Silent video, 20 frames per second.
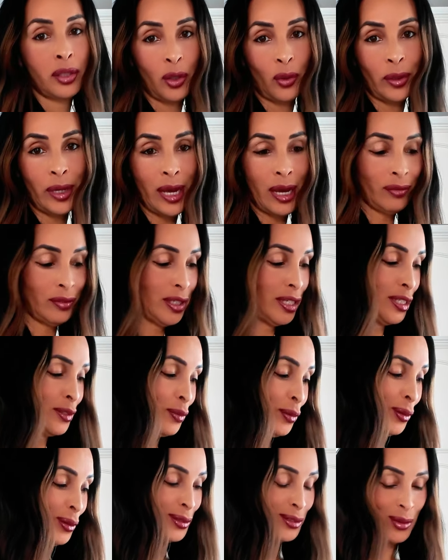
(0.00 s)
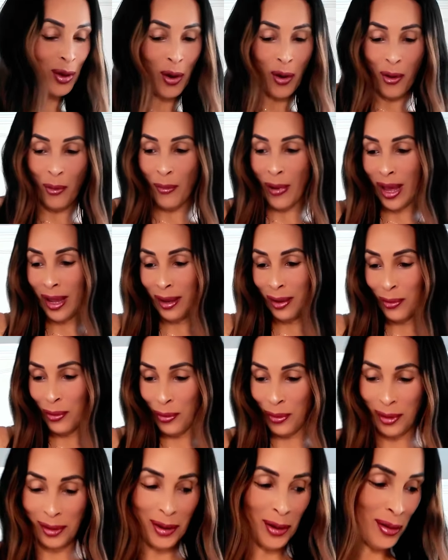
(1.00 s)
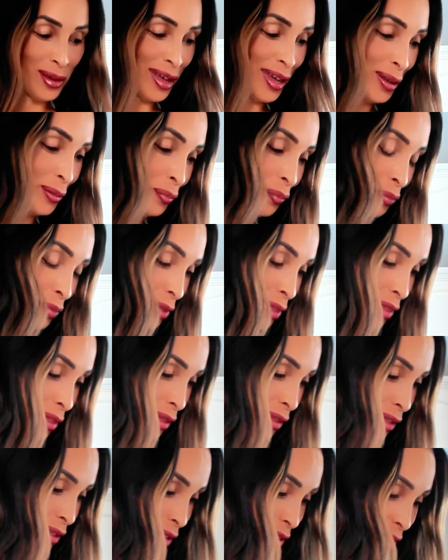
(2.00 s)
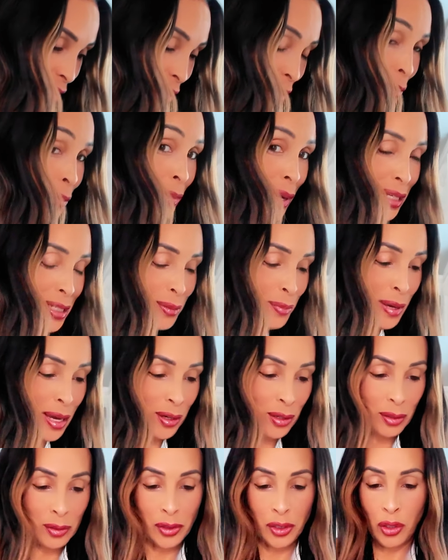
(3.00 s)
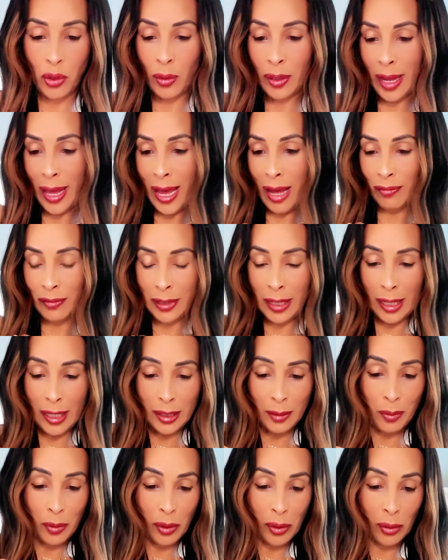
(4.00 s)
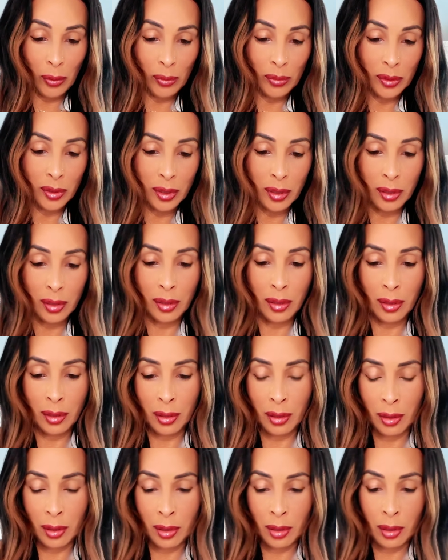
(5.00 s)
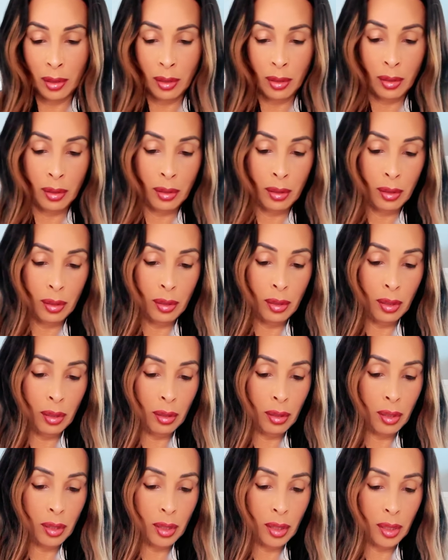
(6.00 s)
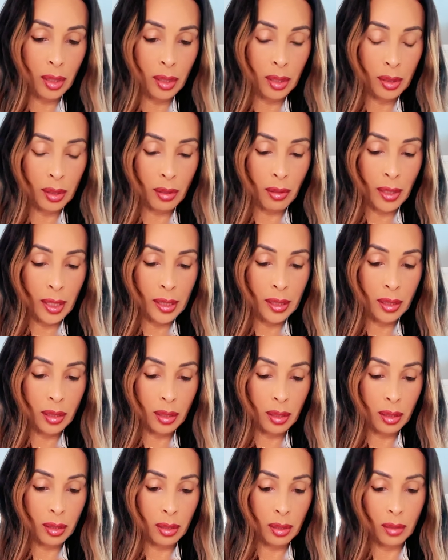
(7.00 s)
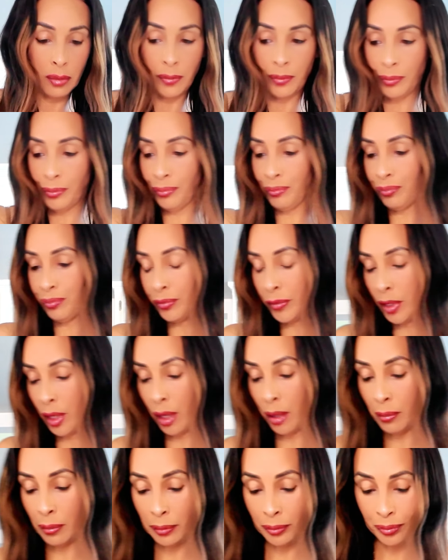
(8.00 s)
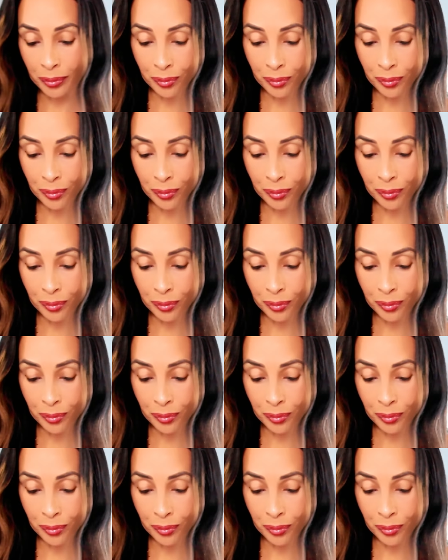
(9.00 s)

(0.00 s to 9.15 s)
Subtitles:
2.5 teaspoons. Oh my Lord. Okay. Much better. 2.5 teaspoons. Ooh, goodness gracious. Okay.